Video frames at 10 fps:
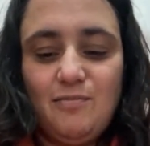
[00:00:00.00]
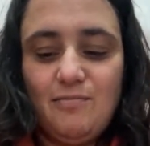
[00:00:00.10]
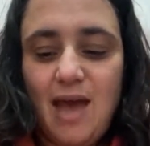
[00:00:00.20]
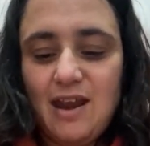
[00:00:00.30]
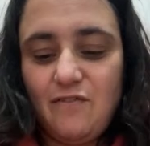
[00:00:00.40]

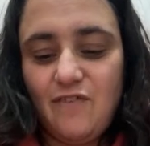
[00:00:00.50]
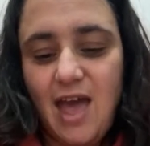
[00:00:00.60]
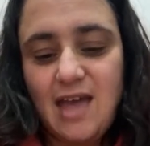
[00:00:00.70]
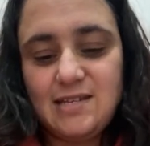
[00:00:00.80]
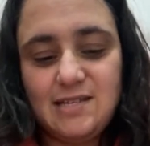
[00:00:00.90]

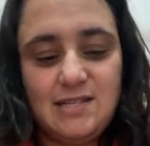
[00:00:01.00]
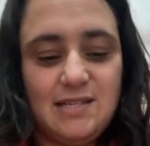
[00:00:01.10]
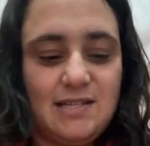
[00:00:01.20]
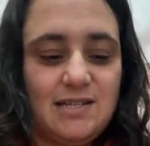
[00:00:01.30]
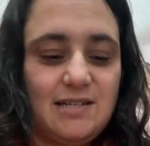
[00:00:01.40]

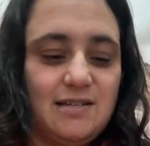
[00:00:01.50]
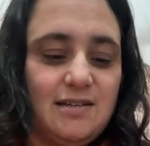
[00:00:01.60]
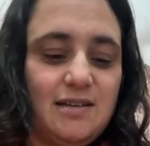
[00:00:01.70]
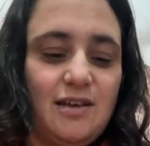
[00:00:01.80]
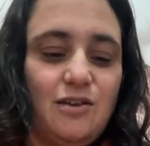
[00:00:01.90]
Manifest
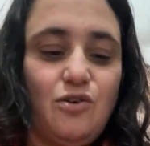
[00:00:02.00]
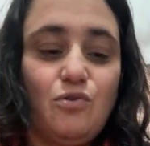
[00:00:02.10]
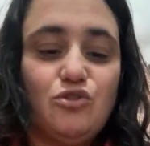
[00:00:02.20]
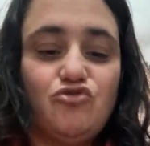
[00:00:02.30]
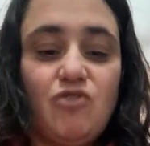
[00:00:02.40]

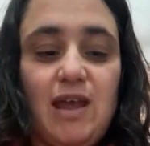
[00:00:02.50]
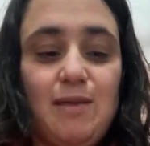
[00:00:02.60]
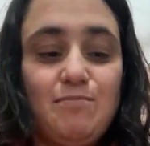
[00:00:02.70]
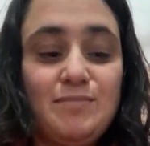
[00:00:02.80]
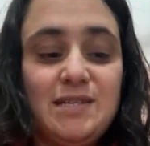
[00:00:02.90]
your
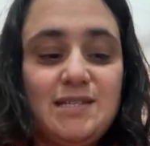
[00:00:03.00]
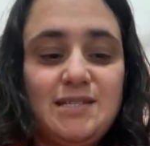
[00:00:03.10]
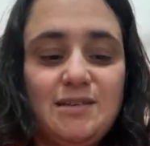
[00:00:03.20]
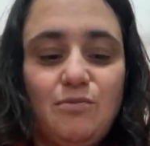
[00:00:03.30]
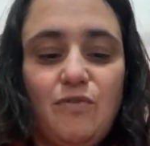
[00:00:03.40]

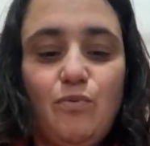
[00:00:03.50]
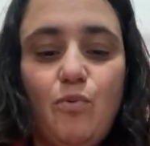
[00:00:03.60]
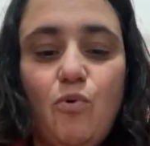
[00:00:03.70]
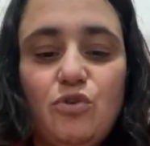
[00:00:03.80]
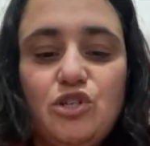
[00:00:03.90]
dreams with
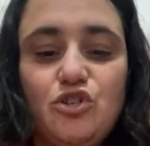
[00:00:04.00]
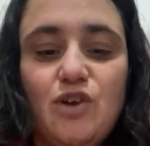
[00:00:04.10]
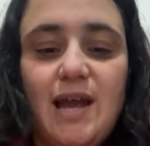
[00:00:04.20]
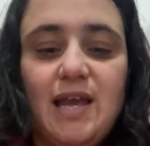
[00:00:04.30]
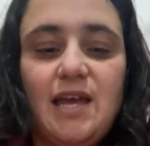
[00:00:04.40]
water
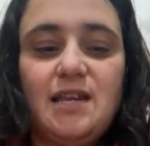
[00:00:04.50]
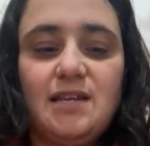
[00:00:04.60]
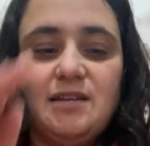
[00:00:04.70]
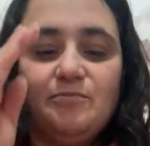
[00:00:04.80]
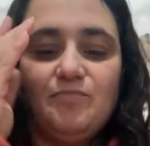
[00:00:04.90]

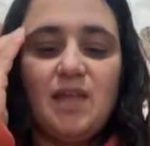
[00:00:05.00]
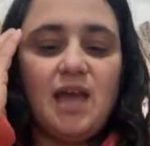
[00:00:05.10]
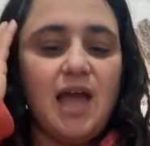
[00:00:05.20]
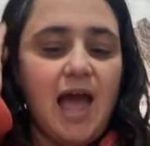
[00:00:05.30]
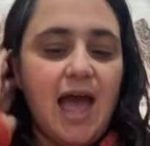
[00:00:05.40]
dragon
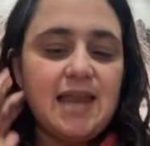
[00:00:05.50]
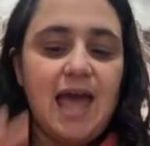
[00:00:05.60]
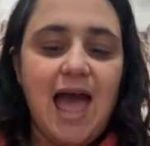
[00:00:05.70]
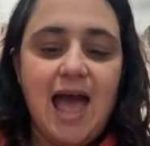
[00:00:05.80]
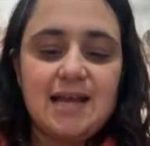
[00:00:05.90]
and
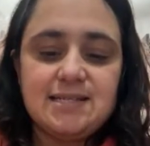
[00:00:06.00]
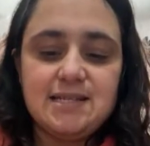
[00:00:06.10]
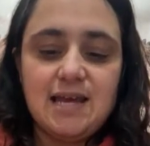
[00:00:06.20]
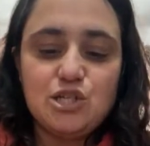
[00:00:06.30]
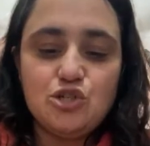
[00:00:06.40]

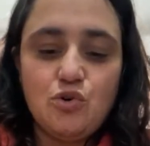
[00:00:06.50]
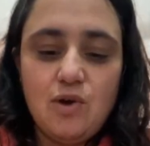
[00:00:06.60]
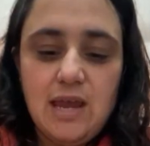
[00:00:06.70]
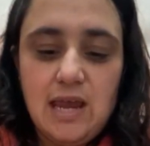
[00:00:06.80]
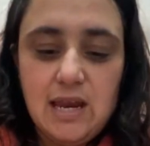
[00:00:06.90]
access
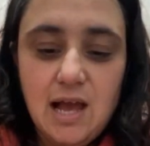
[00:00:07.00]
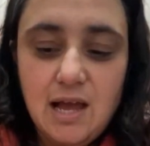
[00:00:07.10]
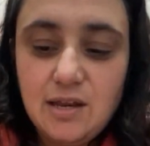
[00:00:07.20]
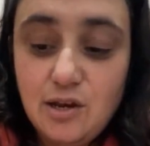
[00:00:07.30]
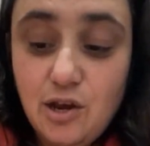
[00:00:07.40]
your
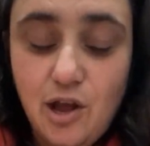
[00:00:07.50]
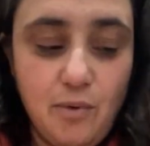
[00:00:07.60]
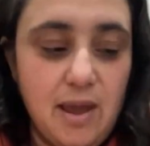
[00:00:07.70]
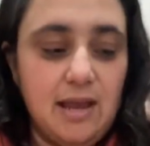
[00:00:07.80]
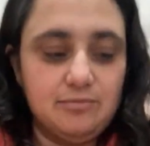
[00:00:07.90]
inner
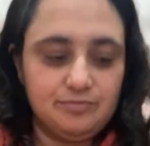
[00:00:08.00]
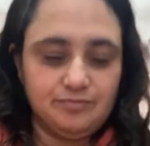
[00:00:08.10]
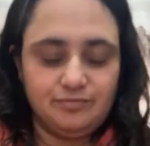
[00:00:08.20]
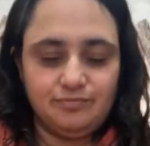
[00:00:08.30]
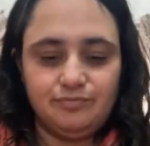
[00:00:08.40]
knowing.
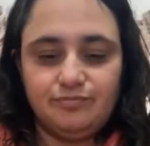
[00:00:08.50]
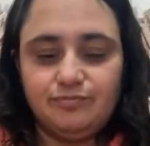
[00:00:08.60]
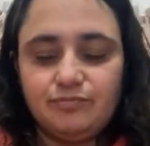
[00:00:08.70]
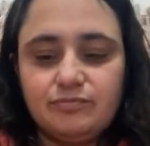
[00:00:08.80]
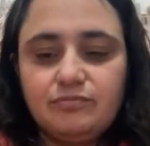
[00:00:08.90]

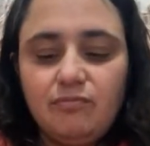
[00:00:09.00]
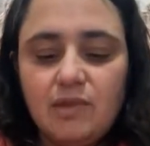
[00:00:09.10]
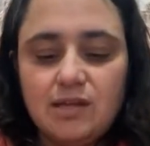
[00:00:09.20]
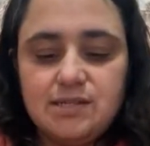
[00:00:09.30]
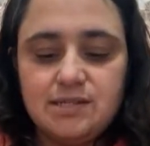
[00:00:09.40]

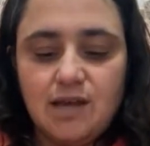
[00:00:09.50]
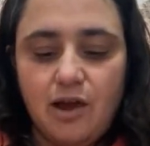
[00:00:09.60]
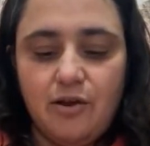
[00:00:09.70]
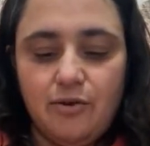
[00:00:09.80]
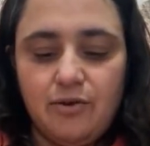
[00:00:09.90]

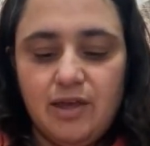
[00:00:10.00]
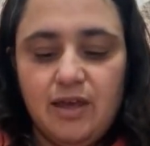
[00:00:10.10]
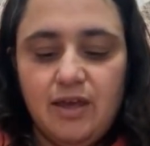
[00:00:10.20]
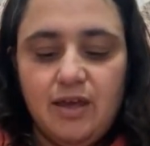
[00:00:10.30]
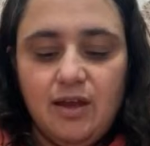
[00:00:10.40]
So,
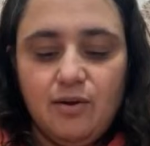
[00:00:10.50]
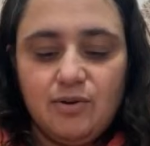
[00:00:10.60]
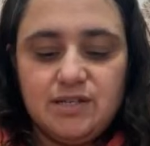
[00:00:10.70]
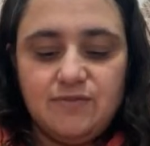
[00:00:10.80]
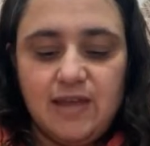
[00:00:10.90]

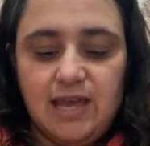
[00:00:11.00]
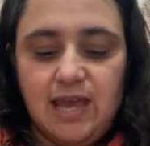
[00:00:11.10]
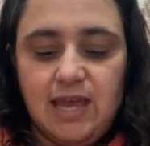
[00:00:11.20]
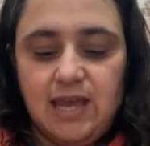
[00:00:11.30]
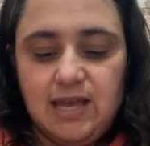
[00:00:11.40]
what does
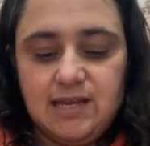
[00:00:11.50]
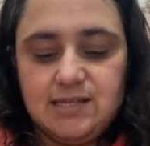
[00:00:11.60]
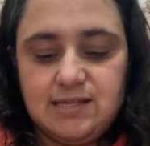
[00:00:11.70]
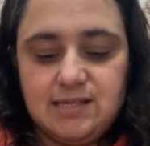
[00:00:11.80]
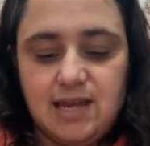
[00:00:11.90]
Vicky
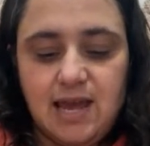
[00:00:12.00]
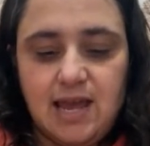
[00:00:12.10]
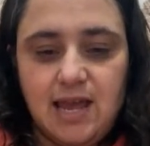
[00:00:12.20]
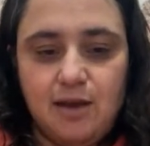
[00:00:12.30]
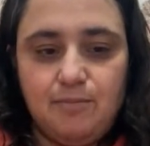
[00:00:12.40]

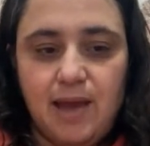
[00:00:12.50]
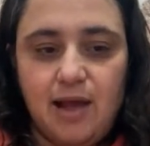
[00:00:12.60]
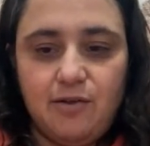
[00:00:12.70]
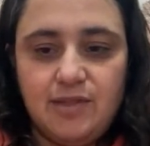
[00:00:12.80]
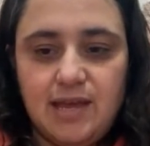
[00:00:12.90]
say
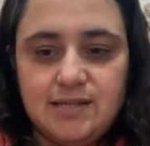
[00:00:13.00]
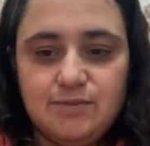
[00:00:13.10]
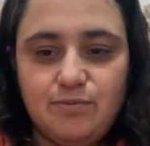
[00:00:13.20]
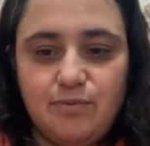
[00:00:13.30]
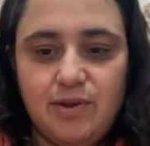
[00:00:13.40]
about
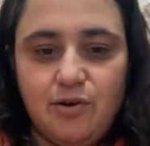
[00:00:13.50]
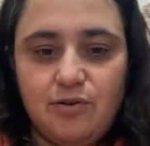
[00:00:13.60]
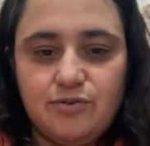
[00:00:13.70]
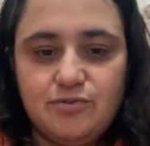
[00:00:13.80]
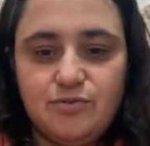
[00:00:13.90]
this? But we
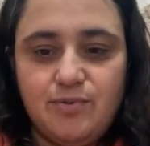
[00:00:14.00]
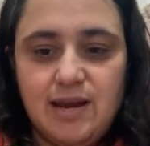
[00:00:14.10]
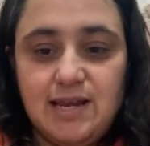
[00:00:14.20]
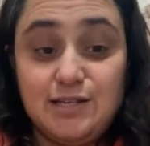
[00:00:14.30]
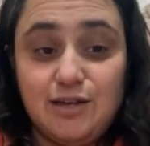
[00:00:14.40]
got
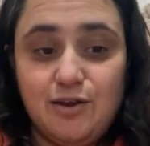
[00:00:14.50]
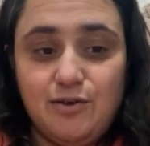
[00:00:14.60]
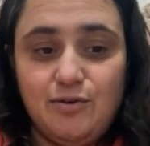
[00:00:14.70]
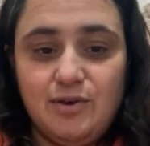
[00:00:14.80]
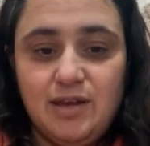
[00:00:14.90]
22,